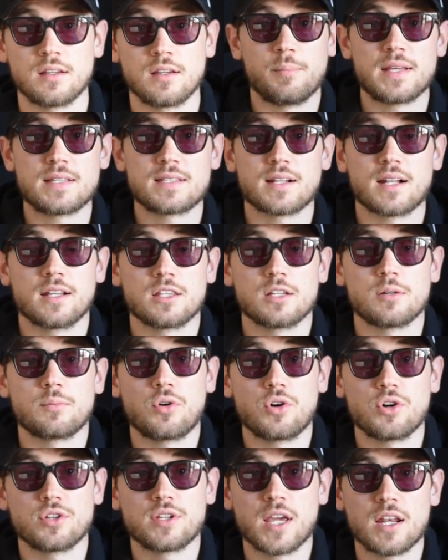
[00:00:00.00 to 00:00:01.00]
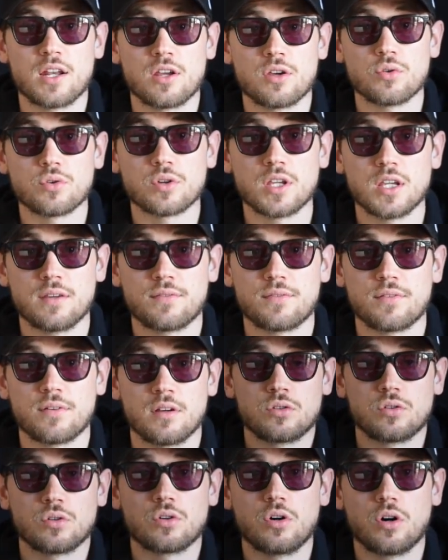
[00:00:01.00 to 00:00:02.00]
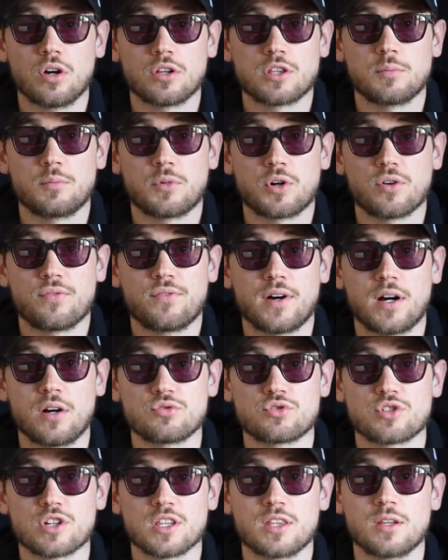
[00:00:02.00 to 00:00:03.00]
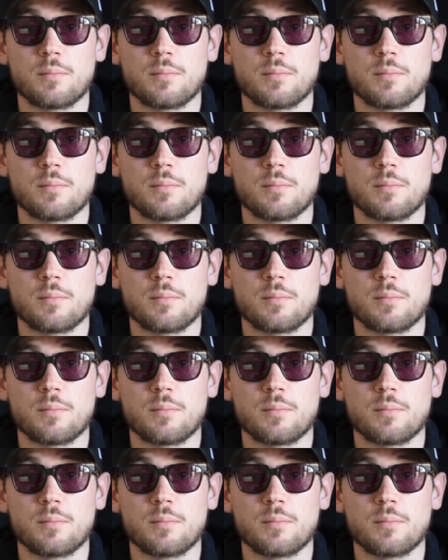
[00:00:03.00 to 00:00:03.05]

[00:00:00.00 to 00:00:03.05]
Basically, the more data you give to Gotham or Foundry,